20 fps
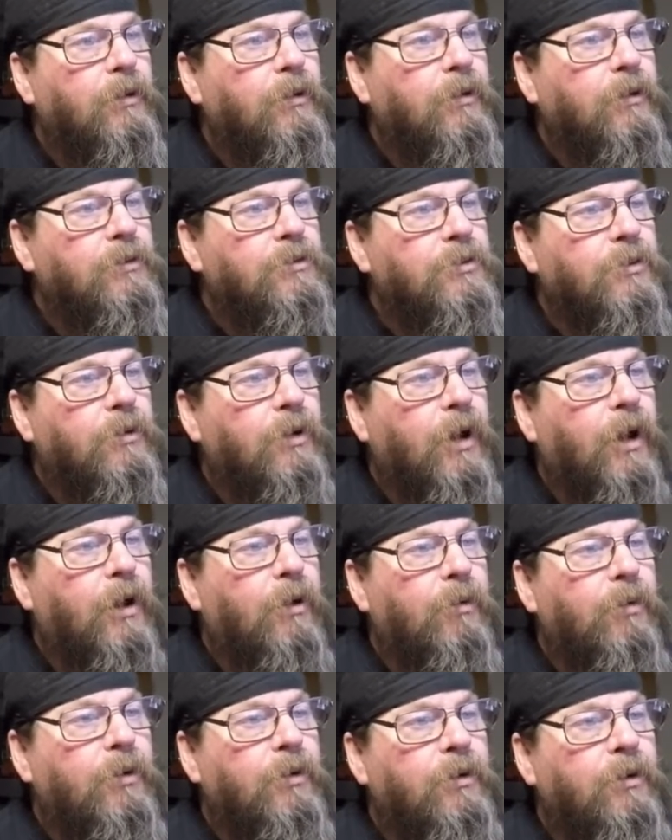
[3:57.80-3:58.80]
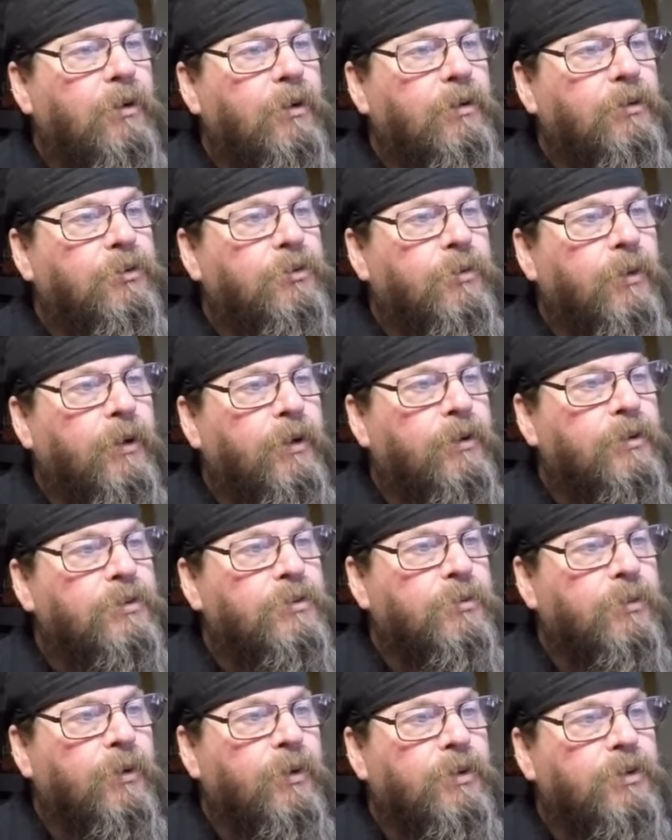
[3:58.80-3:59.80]
So our trigger
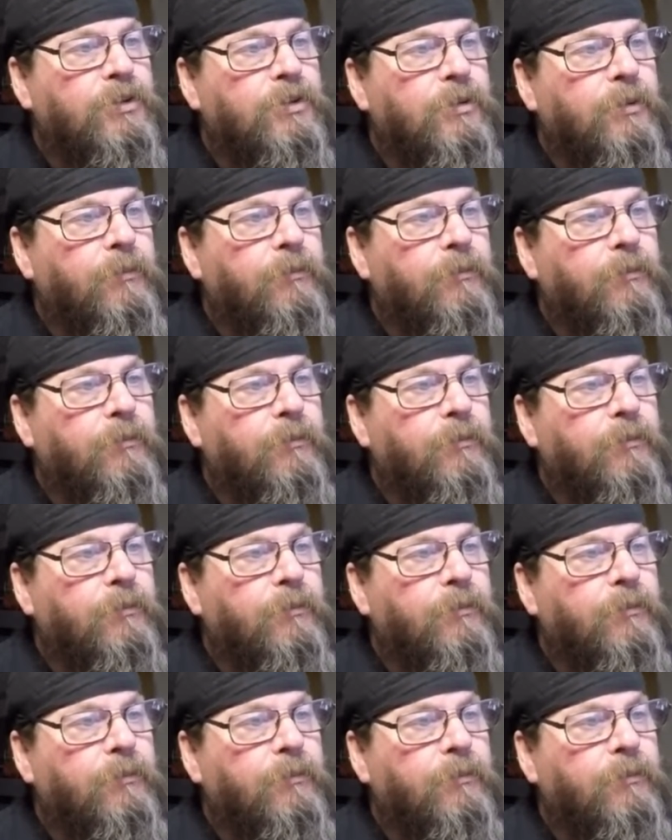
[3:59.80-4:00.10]
switch